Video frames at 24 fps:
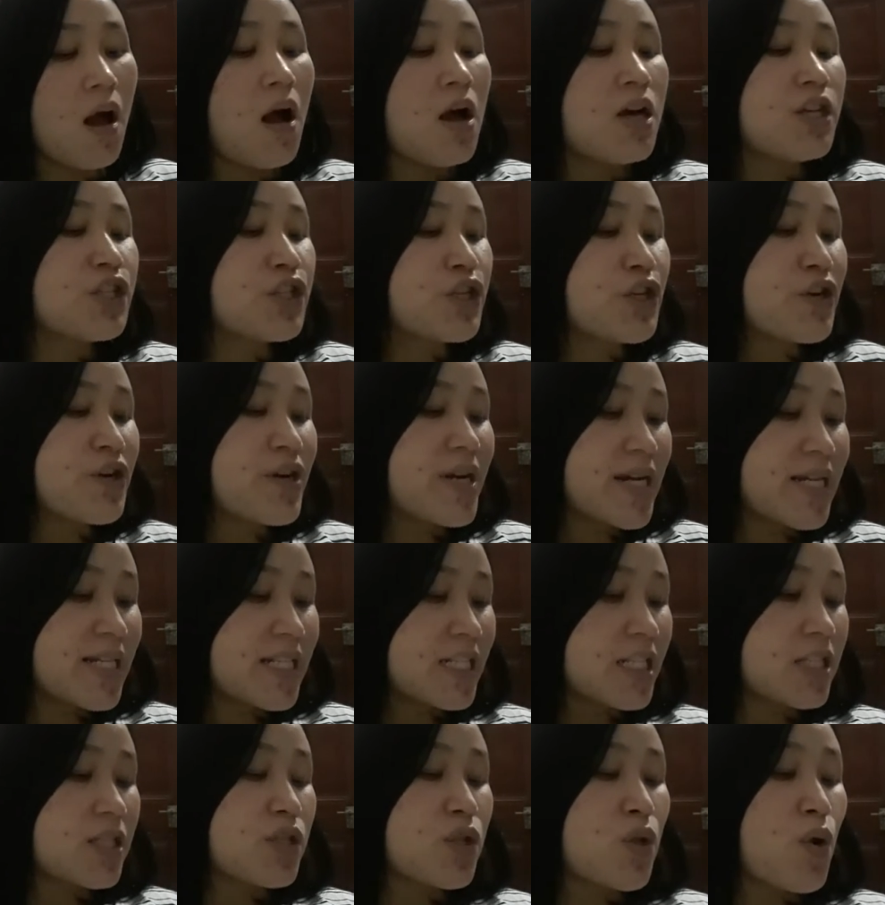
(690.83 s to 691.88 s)
She
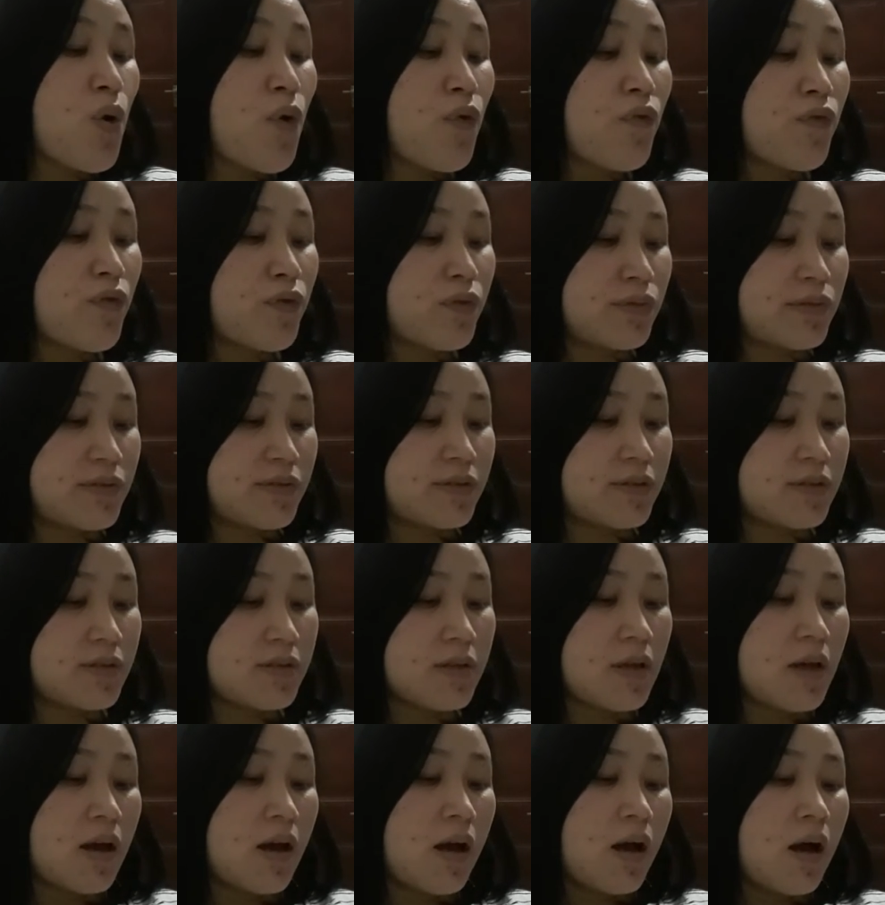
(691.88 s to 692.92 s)
reads novels.
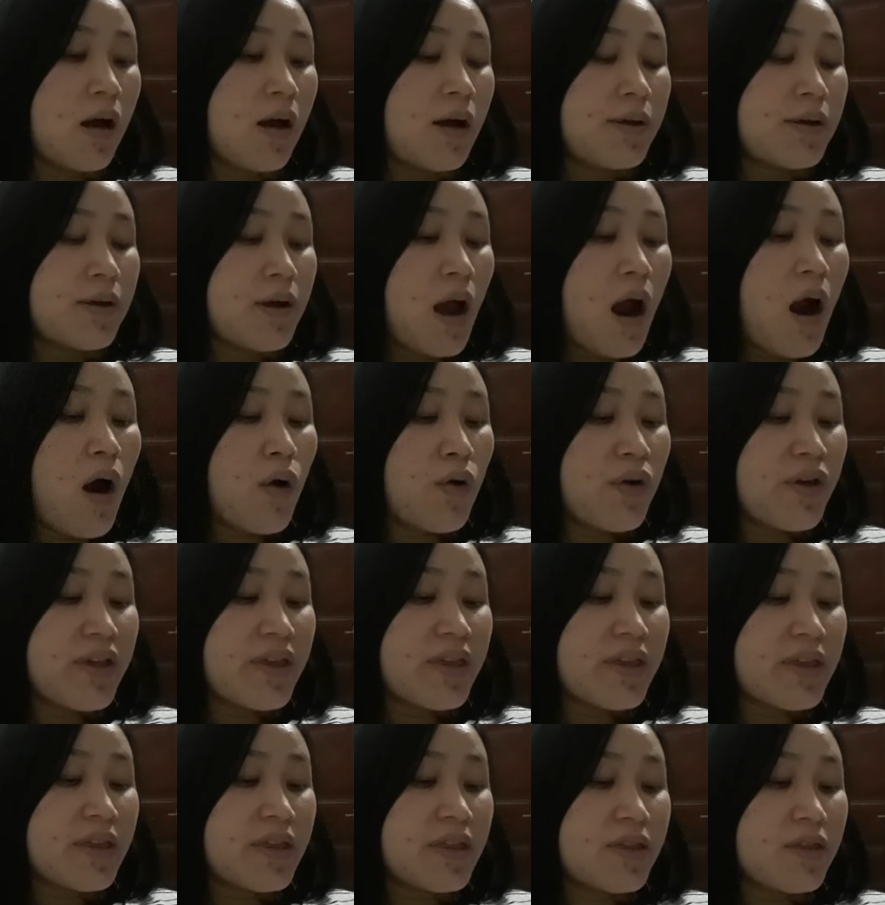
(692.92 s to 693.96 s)
Now,
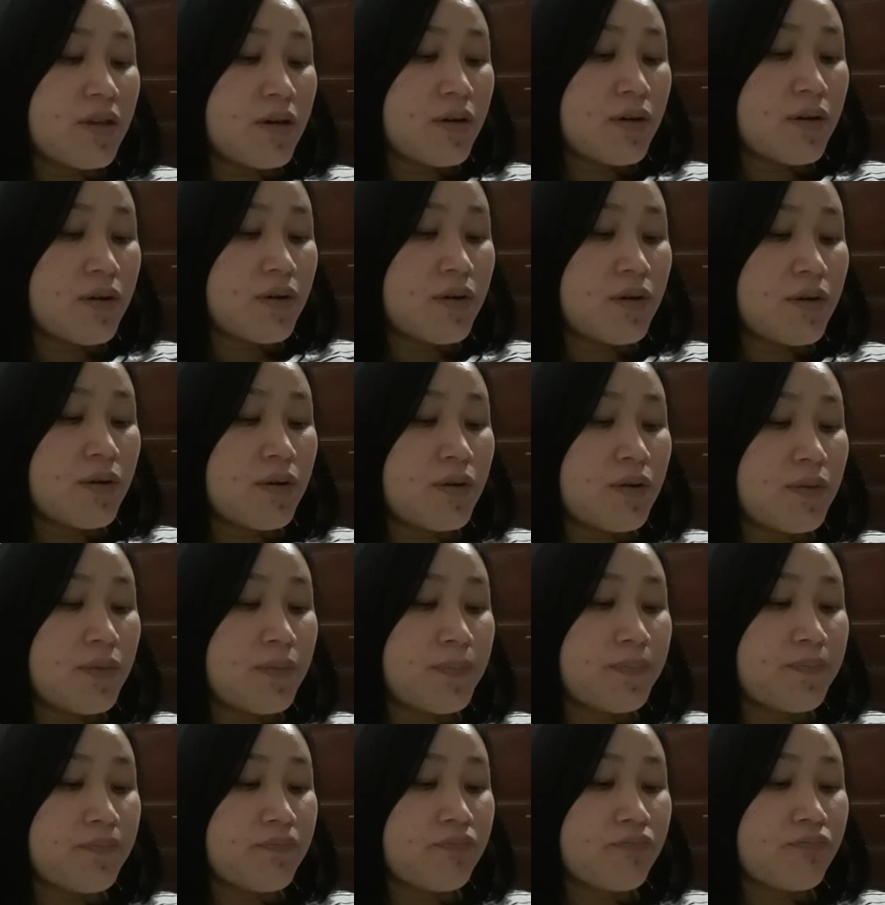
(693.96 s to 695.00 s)
in
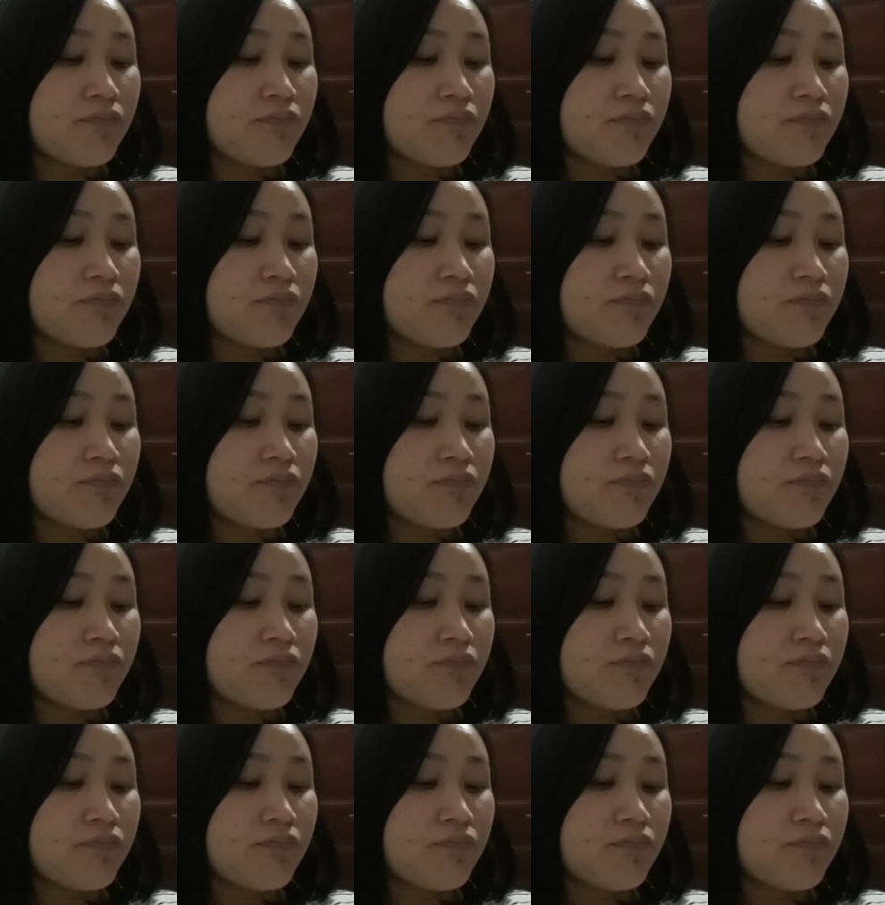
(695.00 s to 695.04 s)
the